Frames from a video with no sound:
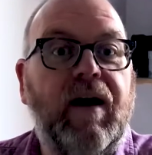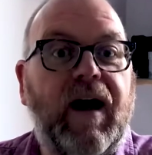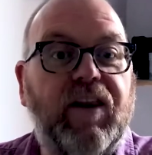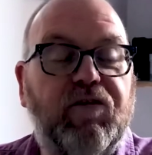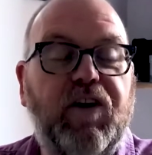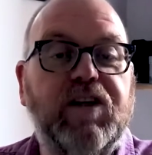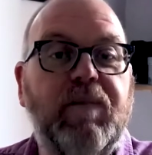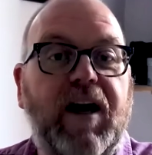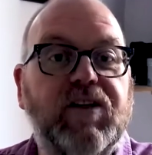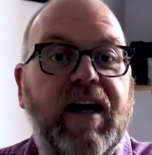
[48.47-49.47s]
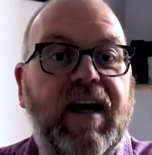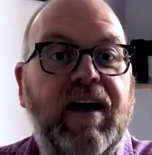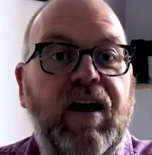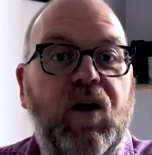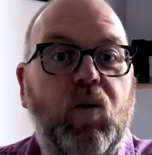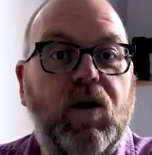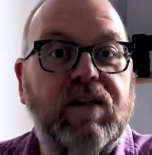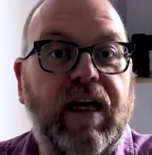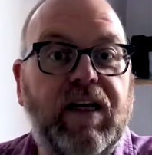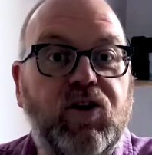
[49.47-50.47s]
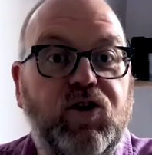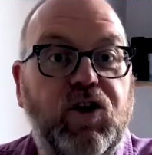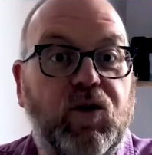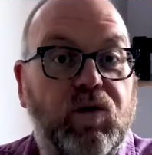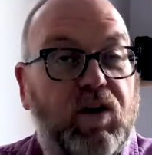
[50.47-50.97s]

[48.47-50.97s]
and the first match there was in June,